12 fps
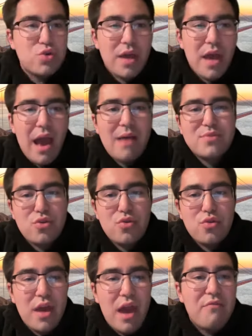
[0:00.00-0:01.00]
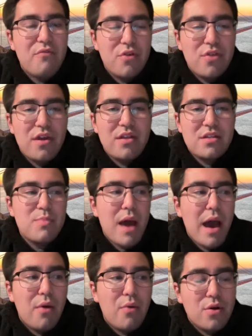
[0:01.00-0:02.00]
doing absolutely everything in his
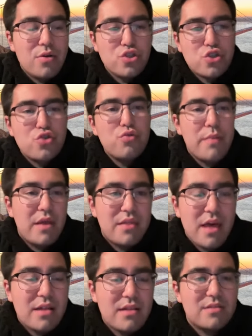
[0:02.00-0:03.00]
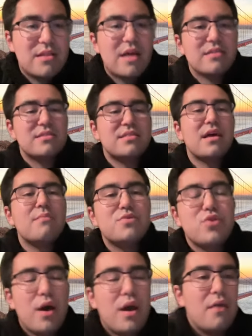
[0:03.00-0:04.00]
power to make that that step.
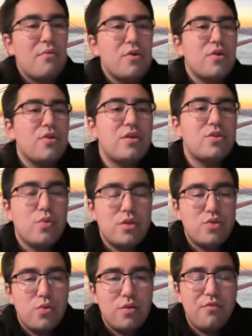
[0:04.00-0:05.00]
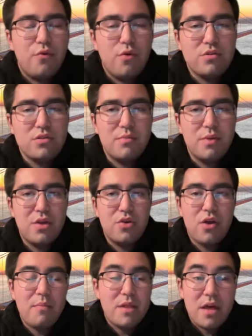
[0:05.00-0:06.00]
So I, I really think 2024 is a big
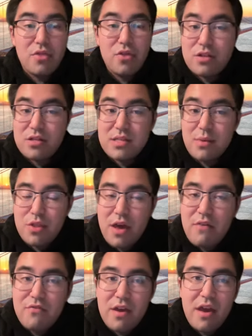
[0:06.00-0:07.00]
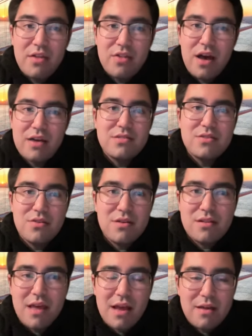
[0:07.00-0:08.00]
year. I mean, I thought the same with FAA last year
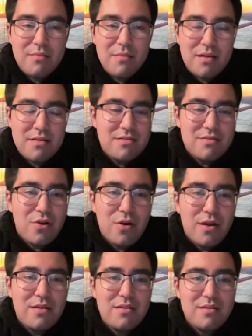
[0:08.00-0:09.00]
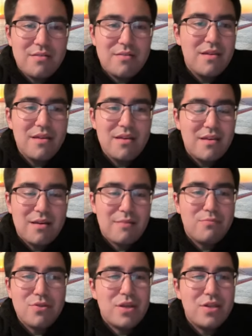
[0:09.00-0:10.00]
and that you know, I
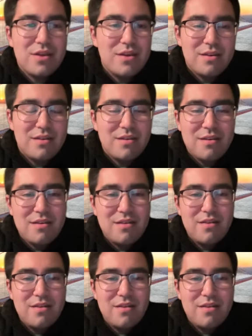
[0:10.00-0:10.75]
completely